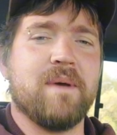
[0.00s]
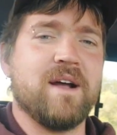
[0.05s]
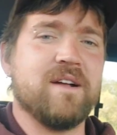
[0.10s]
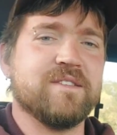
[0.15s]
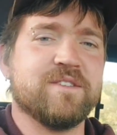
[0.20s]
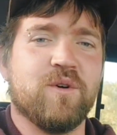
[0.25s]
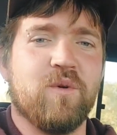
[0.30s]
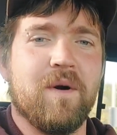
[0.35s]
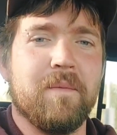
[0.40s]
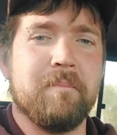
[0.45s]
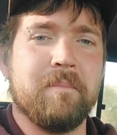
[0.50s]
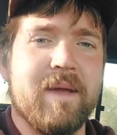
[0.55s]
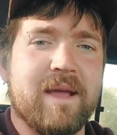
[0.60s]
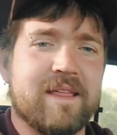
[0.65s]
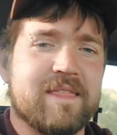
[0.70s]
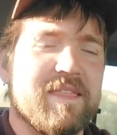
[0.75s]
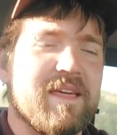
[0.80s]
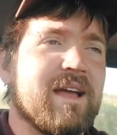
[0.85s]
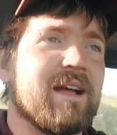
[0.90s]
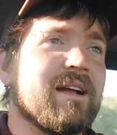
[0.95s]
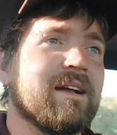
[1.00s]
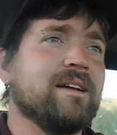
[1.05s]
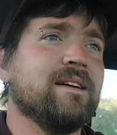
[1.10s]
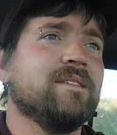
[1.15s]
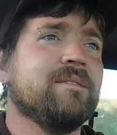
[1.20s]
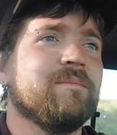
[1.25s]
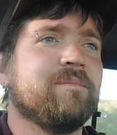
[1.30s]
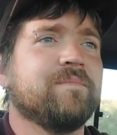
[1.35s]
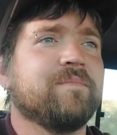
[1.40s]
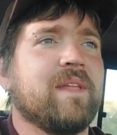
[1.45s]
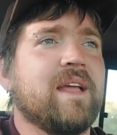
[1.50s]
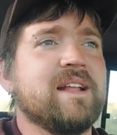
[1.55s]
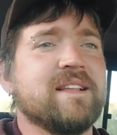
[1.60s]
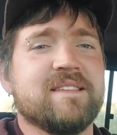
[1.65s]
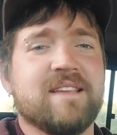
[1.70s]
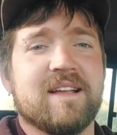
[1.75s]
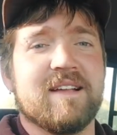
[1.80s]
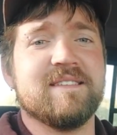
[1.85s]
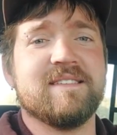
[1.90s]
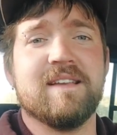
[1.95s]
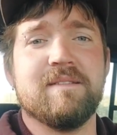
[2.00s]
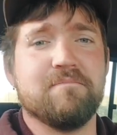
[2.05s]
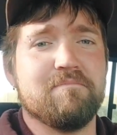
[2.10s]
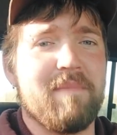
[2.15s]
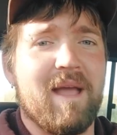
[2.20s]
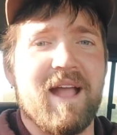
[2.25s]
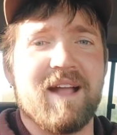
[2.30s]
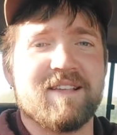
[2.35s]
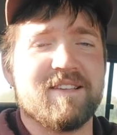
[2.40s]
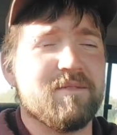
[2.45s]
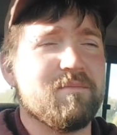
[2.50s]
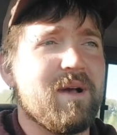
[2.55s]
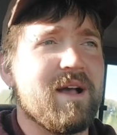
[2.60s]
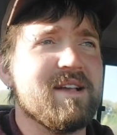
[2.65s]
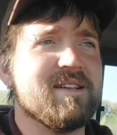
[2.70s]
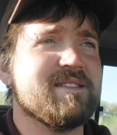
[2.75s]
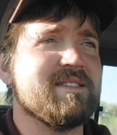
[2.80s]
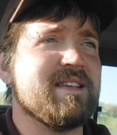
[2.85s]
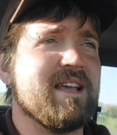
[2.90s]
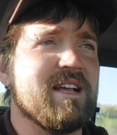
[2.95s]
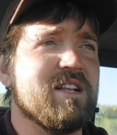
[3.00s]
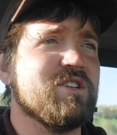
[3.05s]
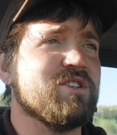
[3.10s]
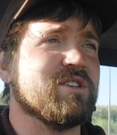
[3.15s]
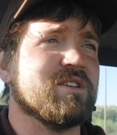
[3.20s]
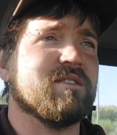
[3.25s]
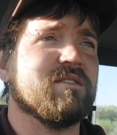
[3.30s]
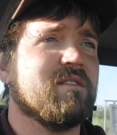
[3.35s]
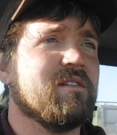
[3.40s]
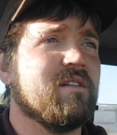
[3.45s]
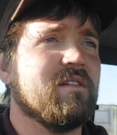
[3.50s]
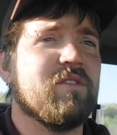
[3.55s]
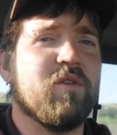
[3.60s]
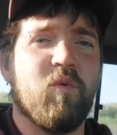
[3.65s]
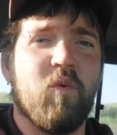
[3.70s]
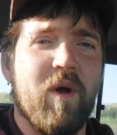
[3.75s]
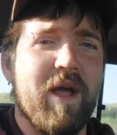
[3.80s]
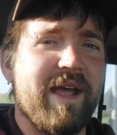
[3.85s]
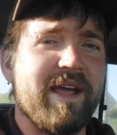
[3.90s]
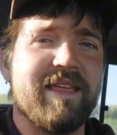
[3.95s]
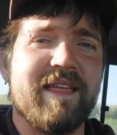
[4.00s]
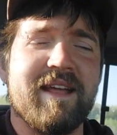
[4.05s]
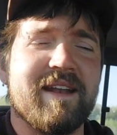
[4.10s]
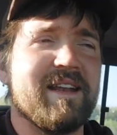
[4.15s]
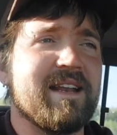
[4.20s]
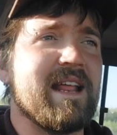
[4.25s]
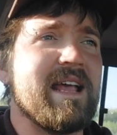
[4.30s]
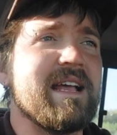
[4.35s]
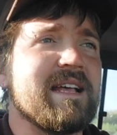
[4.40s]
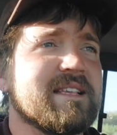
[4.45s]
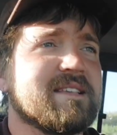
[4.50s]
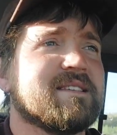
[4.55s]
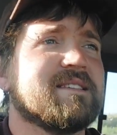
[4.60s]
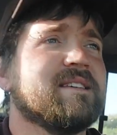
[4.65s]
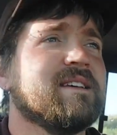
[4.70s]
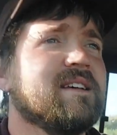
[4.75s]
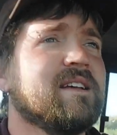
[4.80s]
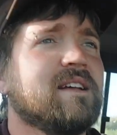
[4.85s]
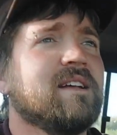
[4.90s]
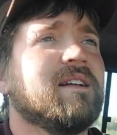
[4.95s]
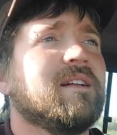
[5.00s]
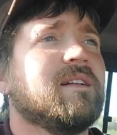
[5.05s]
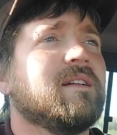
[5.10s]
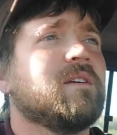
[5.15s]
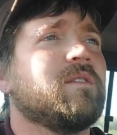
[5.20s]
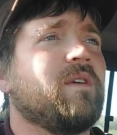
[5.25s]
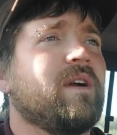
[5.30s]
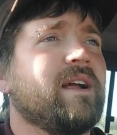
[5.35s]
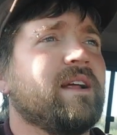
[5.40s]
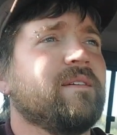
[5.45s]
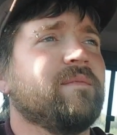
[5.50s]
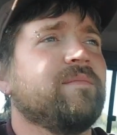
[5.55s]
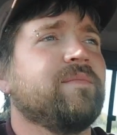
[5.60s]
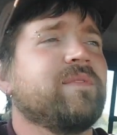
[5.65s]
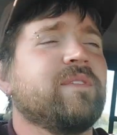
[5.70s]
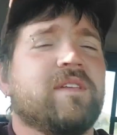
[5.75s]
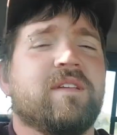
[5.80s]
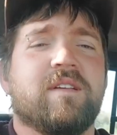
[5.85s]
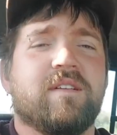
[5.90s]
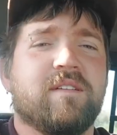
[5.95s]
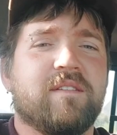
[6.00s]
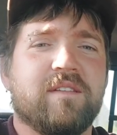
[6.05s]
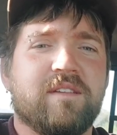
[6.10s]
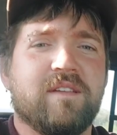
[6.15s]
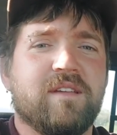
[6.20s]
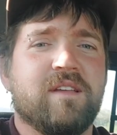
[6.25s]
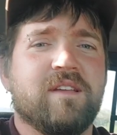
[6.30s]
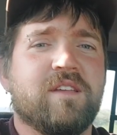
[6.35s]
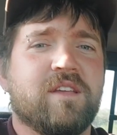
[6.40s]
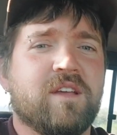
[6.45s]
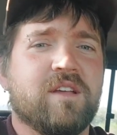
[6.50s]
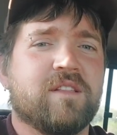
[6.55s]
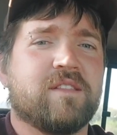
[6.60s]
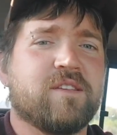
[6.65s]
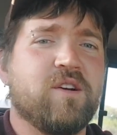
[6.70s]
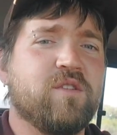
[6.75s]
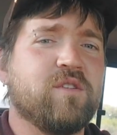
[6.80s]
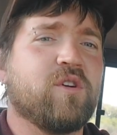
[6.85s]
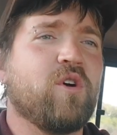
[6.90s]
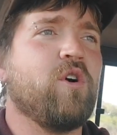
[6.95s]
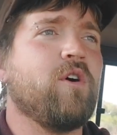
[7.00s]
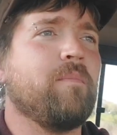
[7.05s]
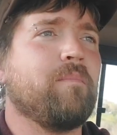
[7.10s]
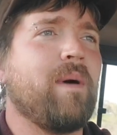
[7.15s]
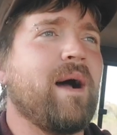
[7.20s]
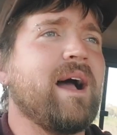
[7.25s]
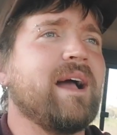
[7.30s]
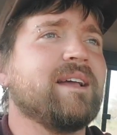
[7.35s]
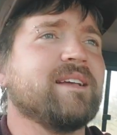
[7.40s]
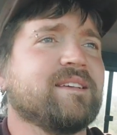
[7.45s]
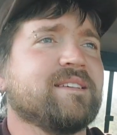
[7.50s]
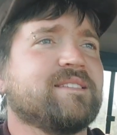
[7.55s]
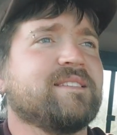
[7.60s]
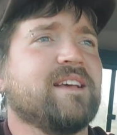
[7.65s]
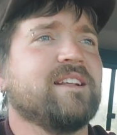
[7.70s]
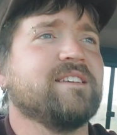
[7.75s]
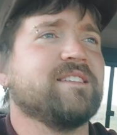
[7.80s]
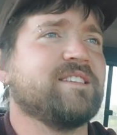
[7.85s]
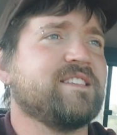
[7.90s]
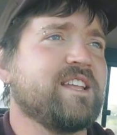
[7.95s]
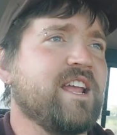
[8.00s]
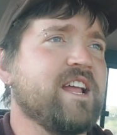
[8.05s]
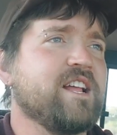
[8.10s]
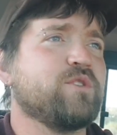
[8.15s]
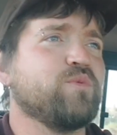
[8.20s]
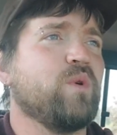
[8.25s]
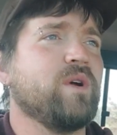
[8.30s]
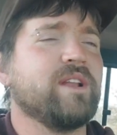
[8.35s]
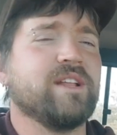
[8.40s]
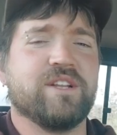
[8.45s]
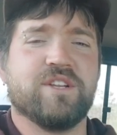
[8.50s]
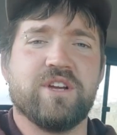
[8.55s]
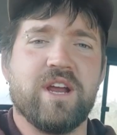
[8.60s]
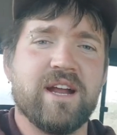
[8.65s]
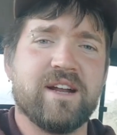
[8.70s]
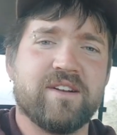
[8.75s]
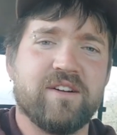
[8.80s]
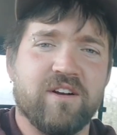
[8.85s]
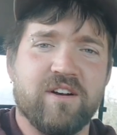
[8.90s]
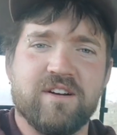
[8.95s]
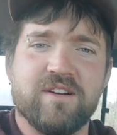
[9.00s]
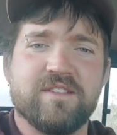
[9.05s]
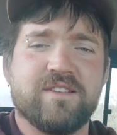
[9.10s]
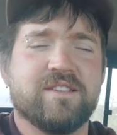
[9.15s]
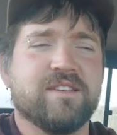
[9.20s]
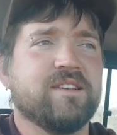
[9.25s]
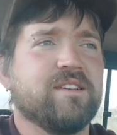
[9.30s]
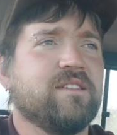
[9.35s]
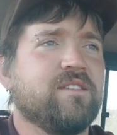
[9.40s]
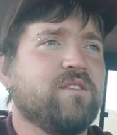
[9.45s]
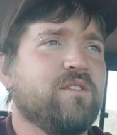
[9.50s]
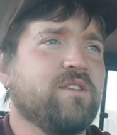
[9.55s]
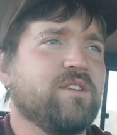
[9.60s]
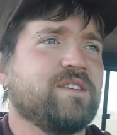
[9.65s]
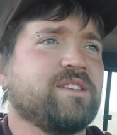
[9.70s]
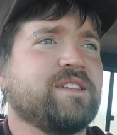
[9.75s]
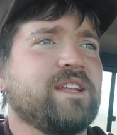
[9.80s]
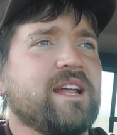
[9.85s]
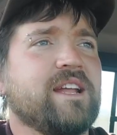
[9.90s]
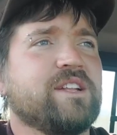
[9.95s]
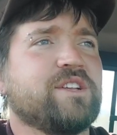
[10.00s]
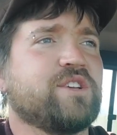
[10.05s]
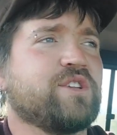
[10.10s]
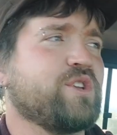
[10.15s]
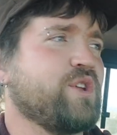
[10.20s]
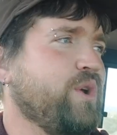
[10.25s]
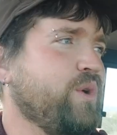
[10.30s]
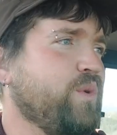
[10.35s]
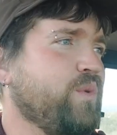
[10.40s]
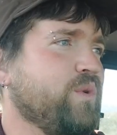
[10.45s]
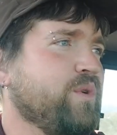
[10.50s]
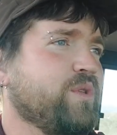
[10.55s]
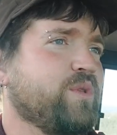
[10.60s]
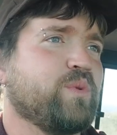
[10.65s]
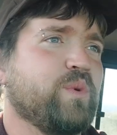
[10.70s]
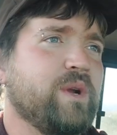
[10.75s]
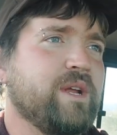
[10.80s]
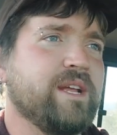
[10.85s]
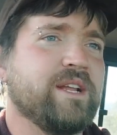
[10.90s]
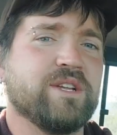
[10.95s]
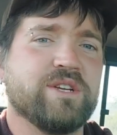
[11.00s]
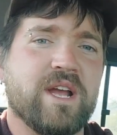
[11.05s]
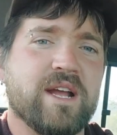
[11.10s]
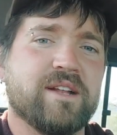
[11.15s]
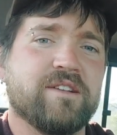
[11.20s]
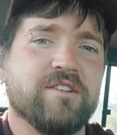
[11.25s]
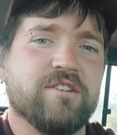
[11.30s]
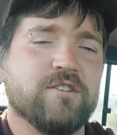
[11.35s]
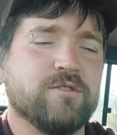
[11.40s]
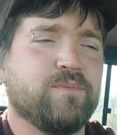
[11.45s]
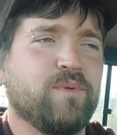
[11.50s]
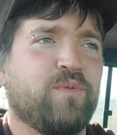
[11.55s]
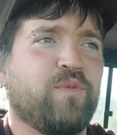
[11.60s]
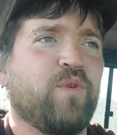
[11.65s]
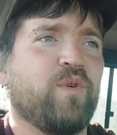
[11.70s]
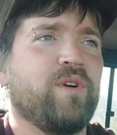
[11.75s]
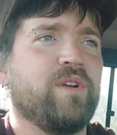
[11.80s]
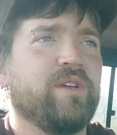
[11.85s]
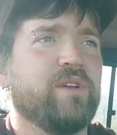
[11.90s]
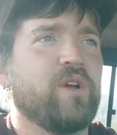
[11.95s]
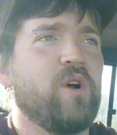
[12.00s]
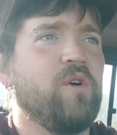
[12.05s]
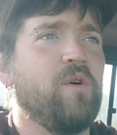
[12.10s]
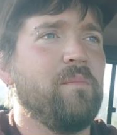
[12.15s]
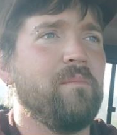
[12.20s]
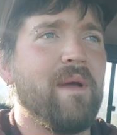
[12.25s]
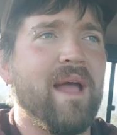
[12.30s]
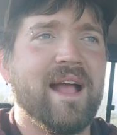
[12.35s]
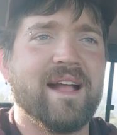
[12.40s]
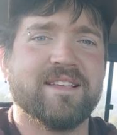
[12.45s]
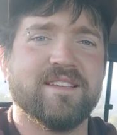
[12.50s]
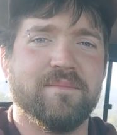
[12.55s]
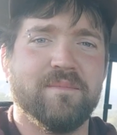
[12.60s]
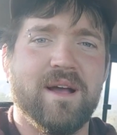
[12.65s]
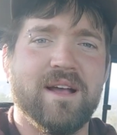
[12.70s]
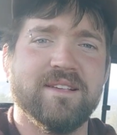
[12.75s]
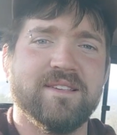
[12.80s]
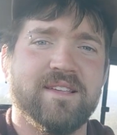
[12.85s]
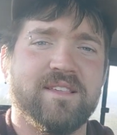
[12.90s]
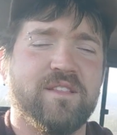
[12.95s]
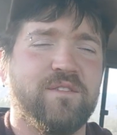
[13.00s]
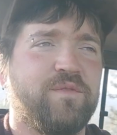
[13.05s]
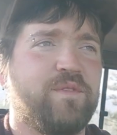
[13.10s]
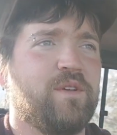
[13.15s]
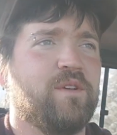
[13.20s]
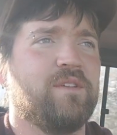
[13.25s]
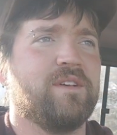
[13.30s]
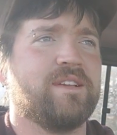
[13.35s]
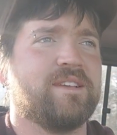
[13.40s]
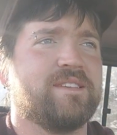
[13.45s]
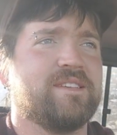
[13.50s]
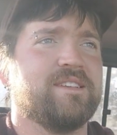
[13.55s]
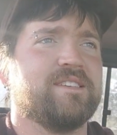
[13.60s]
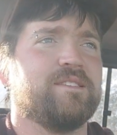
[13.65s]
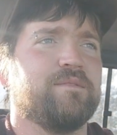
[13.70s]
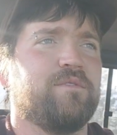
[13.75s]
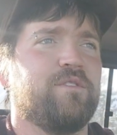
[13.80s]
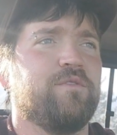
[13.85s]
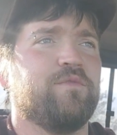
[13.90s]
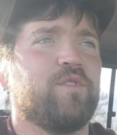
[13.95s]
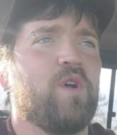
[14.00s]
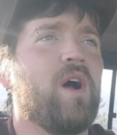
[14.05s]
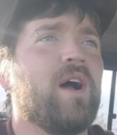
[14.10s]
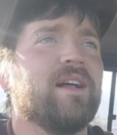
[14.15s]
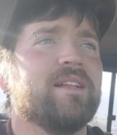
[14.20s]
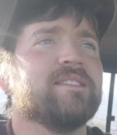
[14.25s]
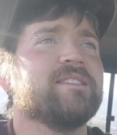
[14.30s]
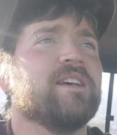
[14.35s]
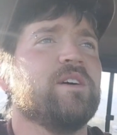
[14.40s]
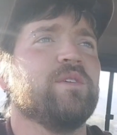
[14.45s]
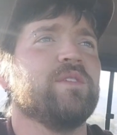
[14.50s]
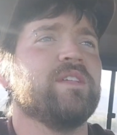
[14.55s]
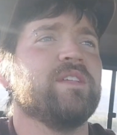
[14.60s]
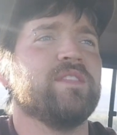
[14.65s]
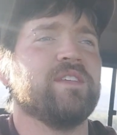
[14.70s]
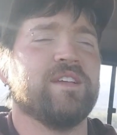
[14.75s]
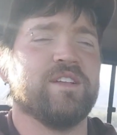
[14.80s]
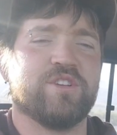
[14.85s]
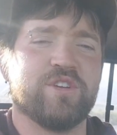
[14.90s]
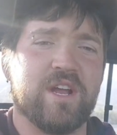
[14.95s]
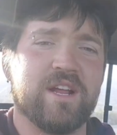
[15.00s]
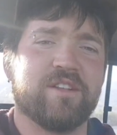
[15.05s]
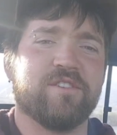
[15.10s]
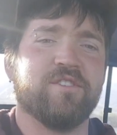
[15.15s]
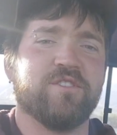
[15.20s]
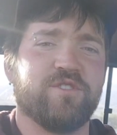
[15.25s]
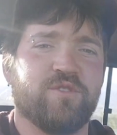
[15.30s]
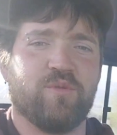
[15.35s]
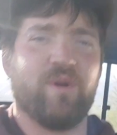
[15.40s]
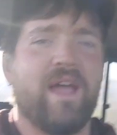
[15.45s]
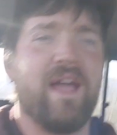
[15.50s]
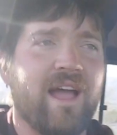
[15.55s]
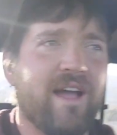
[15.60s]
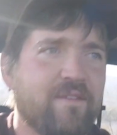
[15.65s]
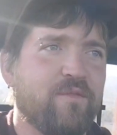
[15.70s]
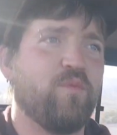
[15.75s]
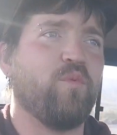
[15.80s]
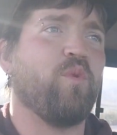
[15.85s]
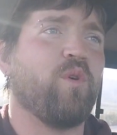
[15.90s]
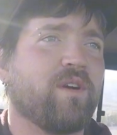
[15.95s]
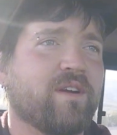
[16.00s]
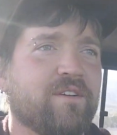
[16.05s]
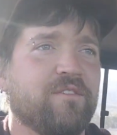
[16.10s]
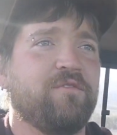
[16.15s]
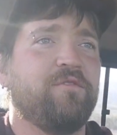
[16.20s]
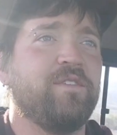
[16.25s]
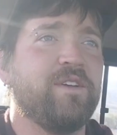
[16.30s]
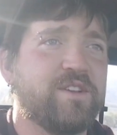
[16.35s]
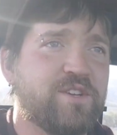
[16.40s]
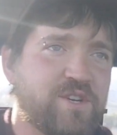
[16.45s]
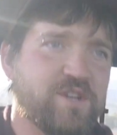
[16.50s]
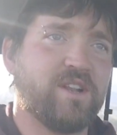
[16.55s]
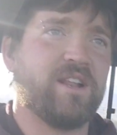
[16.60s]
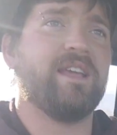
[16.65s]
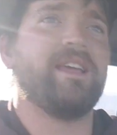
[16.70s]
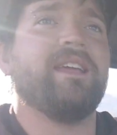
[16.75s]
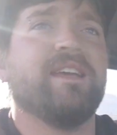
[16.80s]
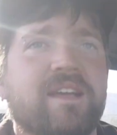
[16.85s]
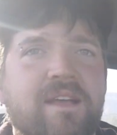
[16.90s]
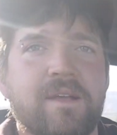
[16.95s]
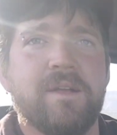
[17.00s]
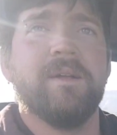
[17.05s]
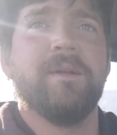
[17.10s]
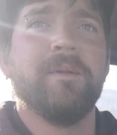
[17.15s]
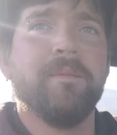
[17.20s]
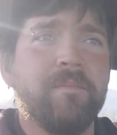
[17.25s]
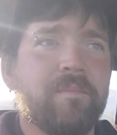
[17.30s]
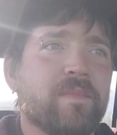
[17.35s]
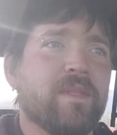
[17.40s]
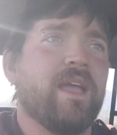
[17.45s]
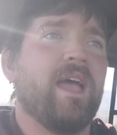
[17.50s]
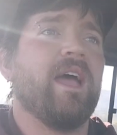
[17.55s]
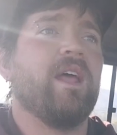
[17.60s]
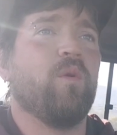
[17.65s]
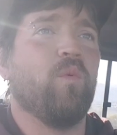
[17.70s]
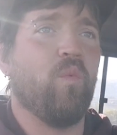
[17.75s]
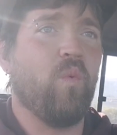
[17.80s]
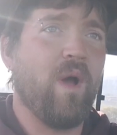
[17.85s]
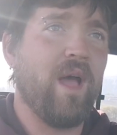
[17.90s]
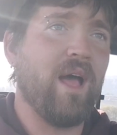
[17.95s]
to one big thing. And it's like I said, maximize the engine the way that it is, right? Don't go and buy a set of stage 1 injectors or stage 2 or 3 injectors before you go maximizing the fueling system you've got, so then the injectors you have work efficiently and well.